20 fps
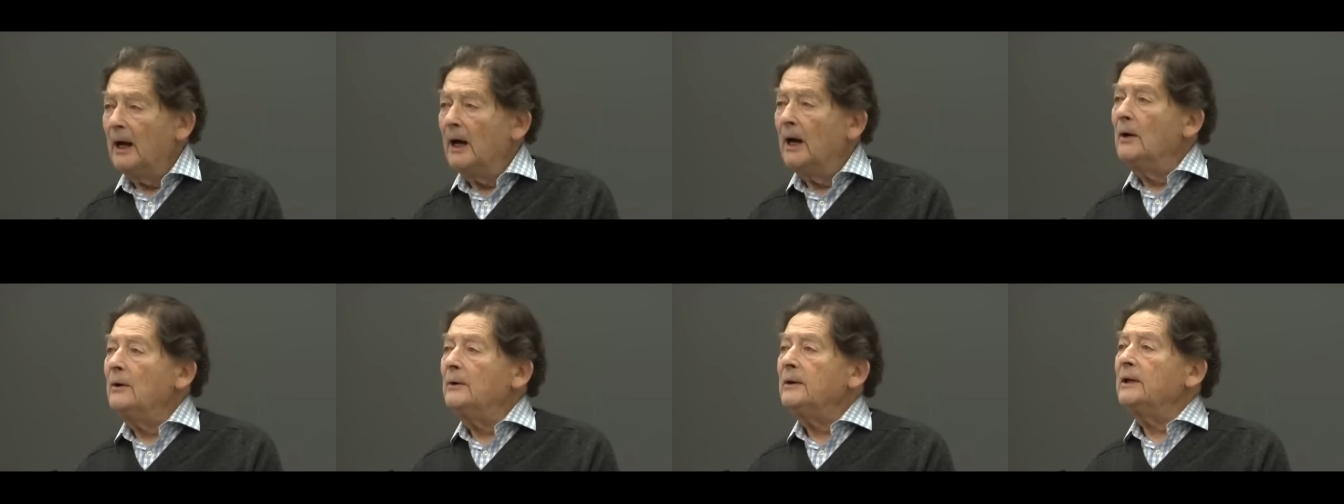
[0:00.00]

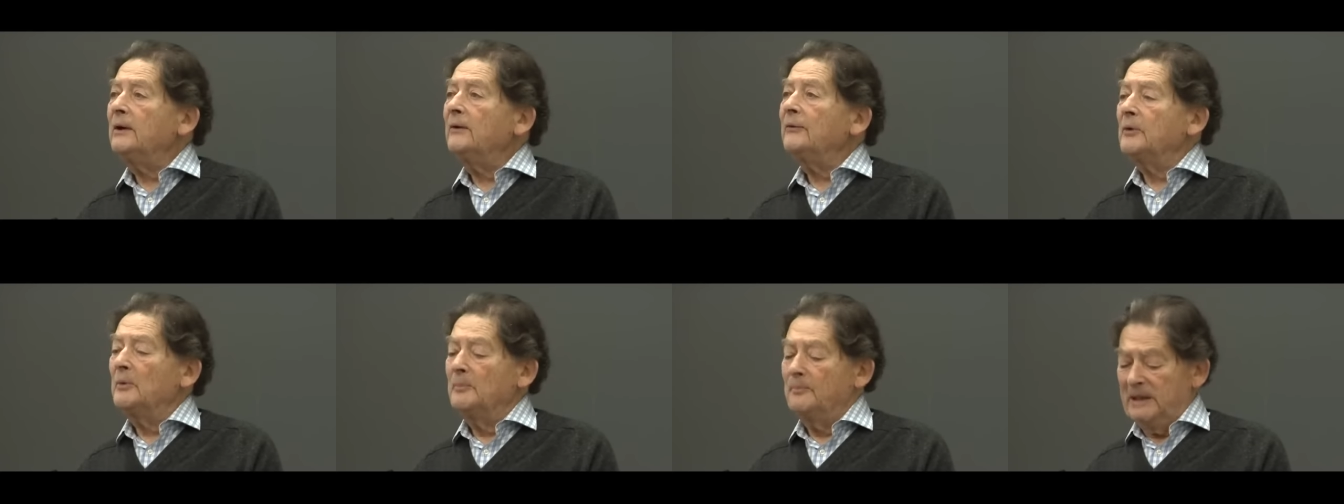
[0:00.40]
only
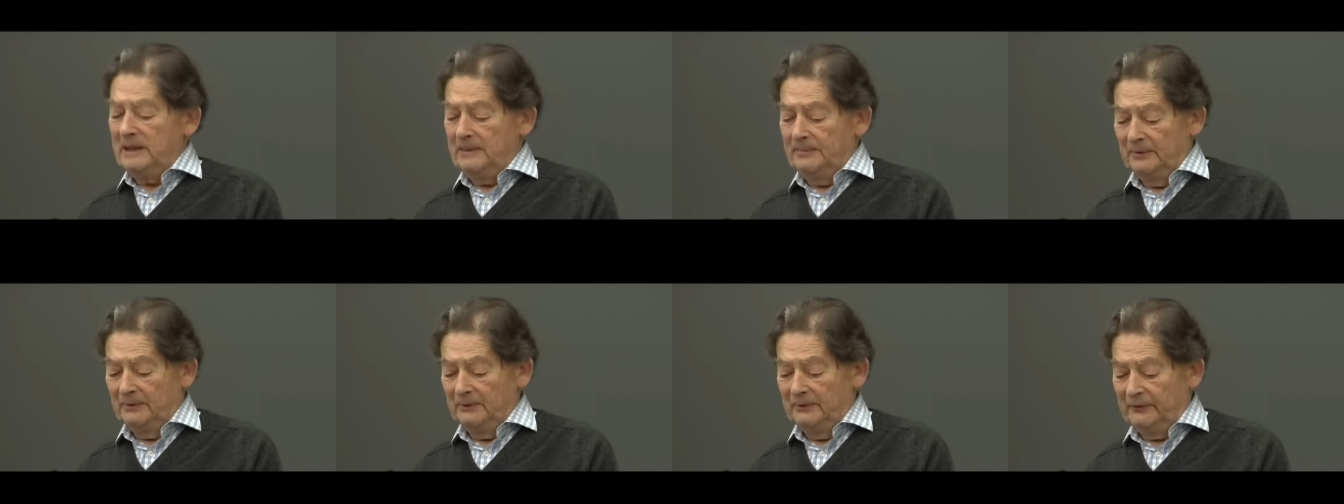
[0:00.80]
if the
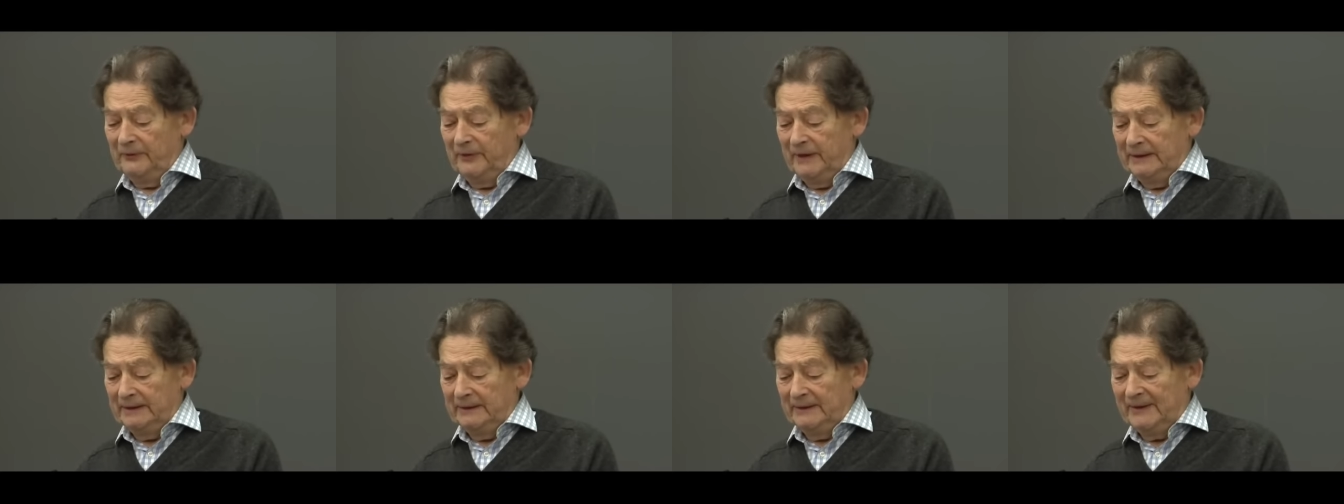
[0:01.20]
people
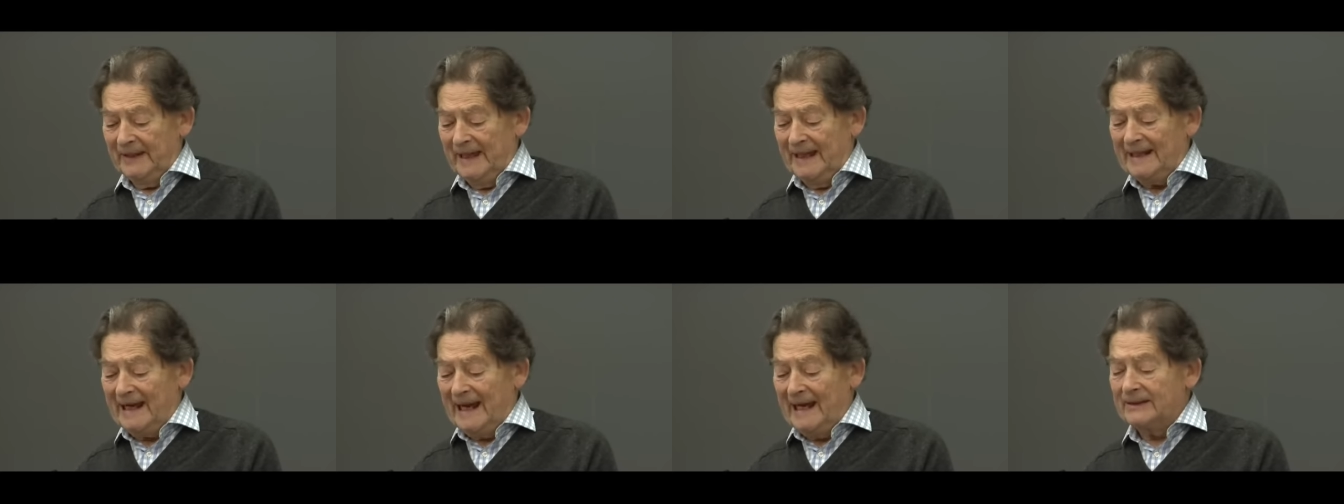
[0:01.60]
feel
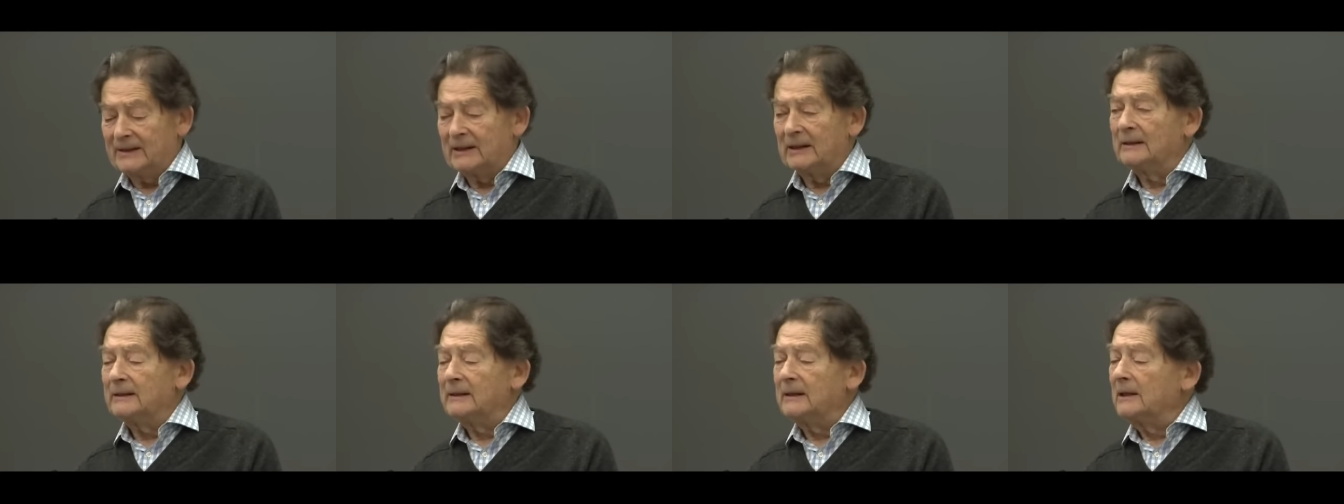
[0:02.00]
that at
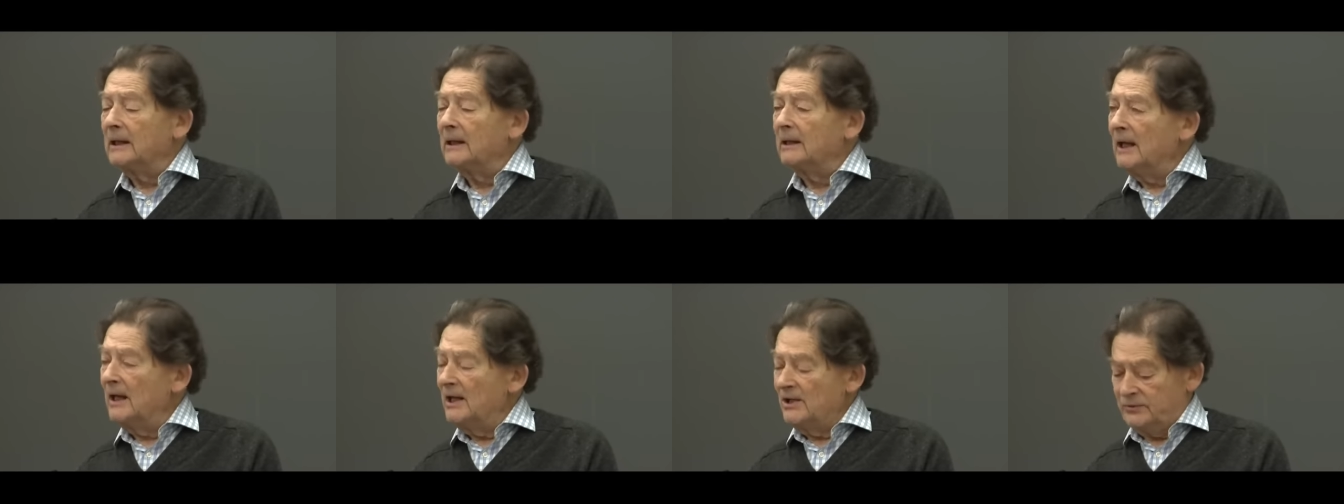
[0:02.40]
the,
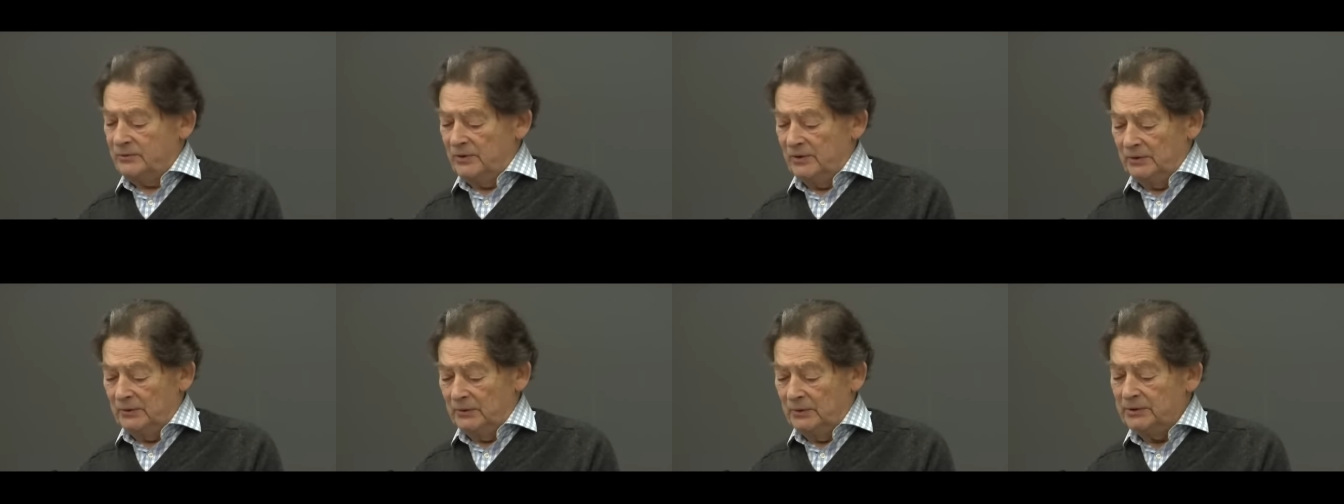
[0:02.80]
the last
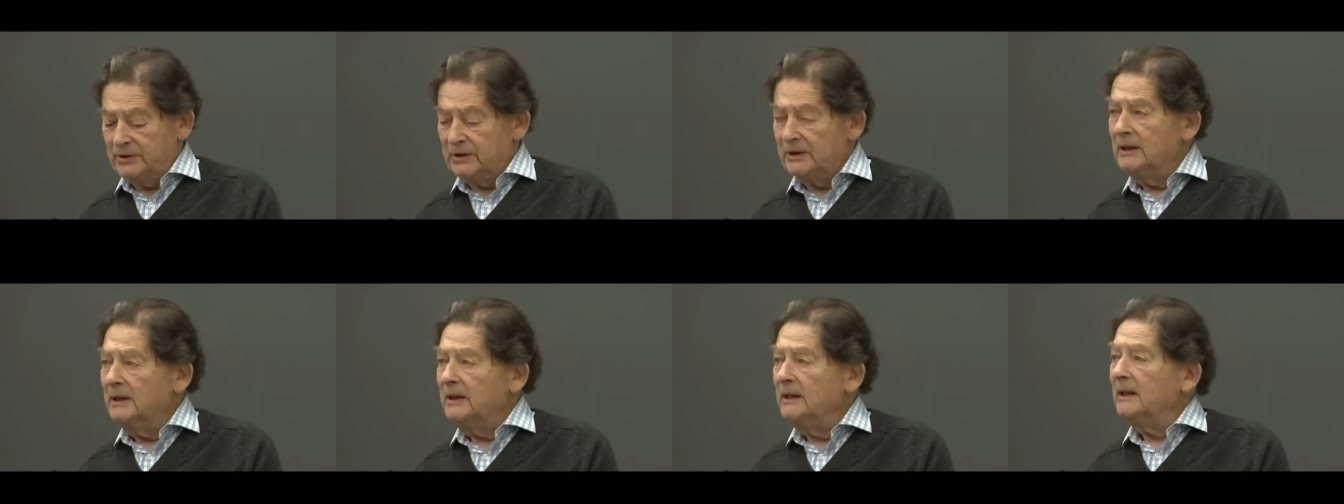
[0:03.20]

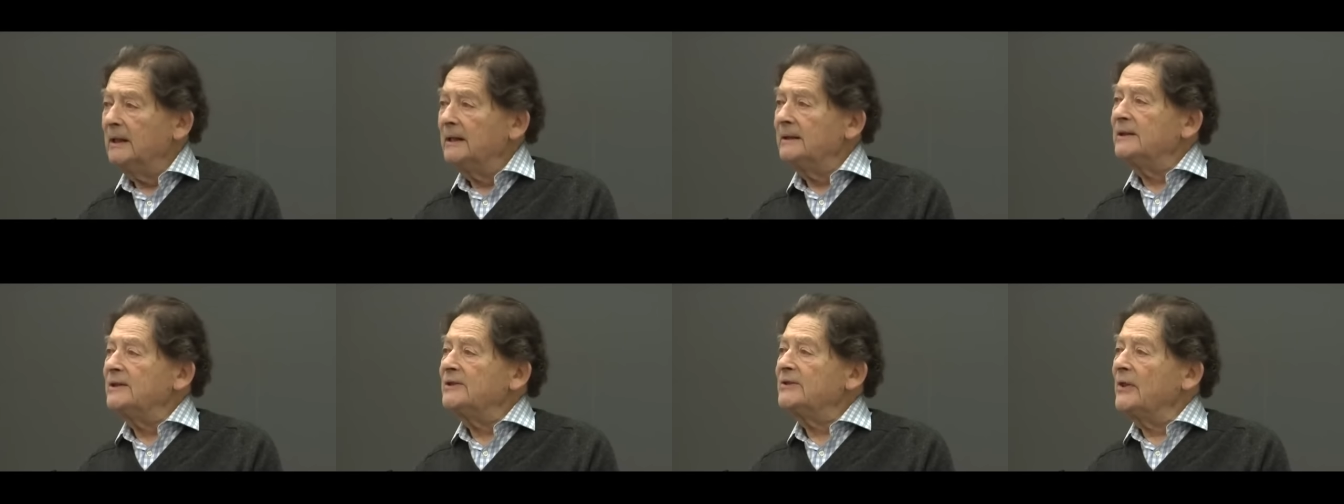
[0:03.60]
resort
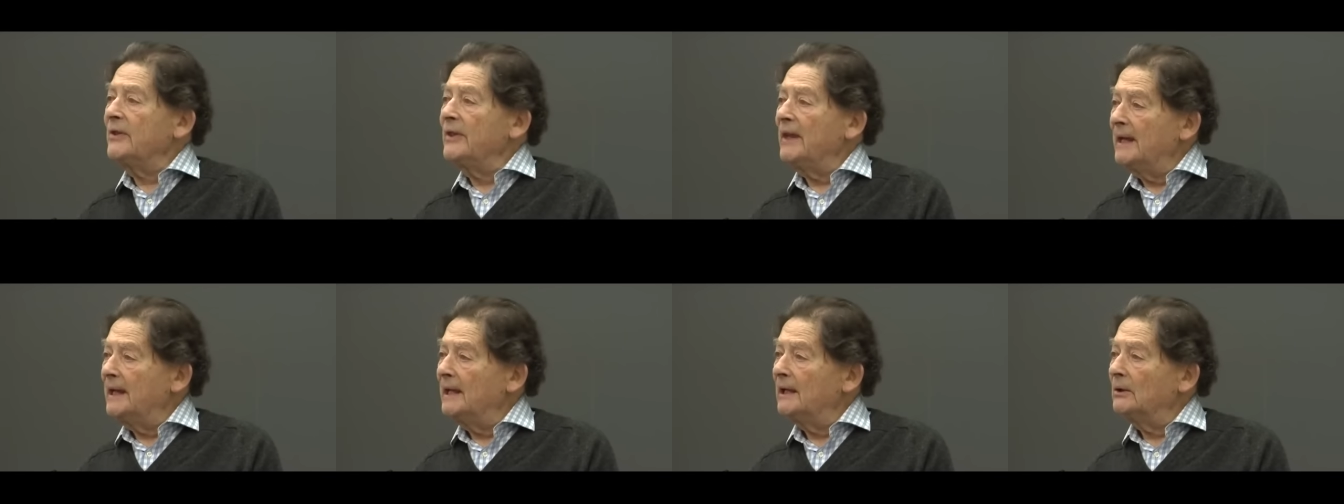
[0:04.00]
it is
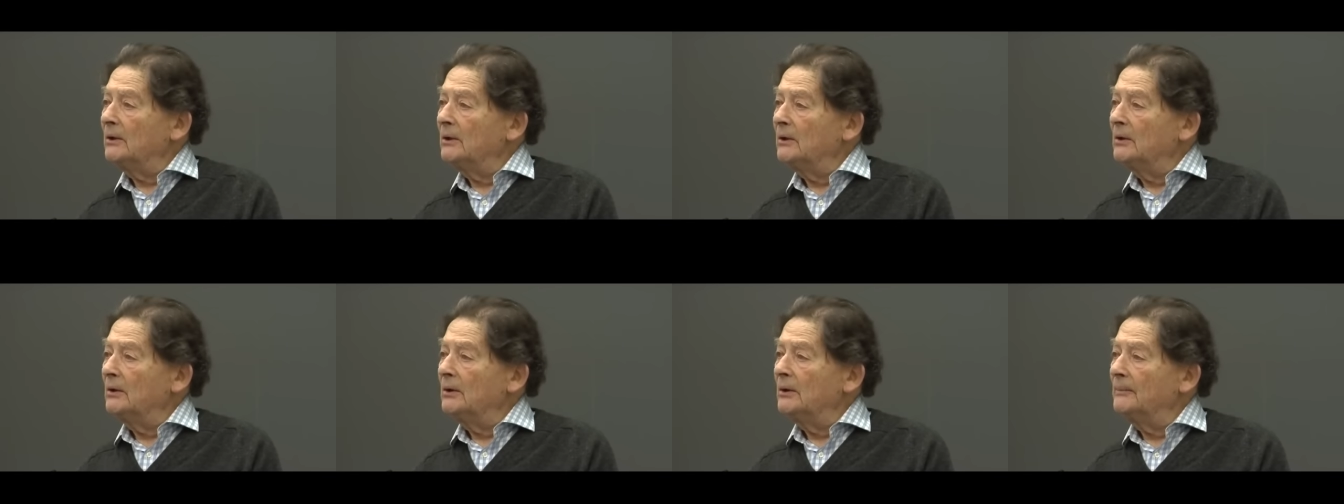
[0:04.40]
their
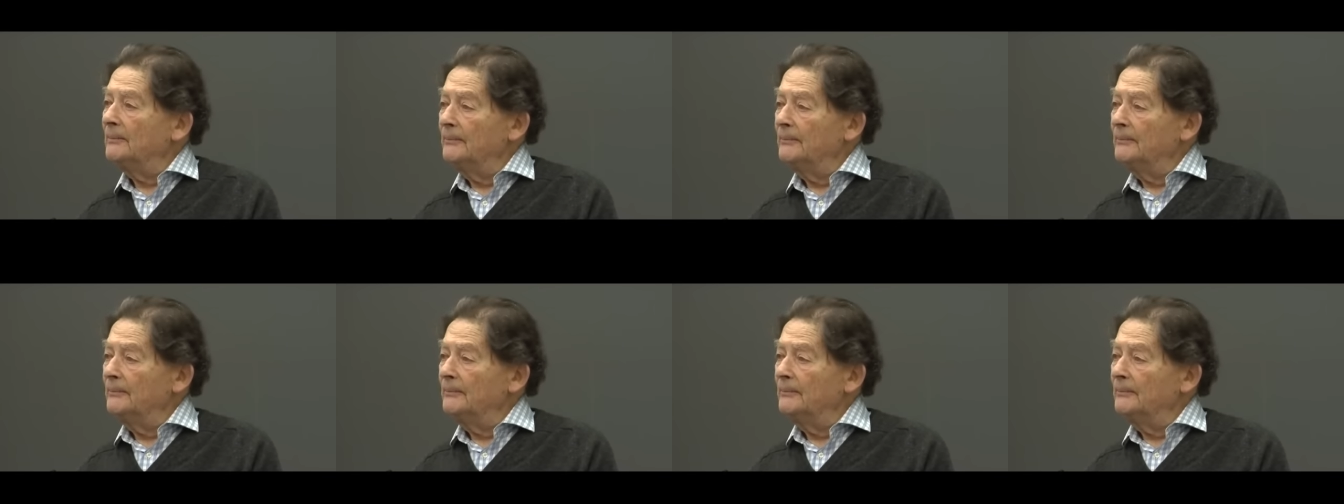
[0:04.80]
law.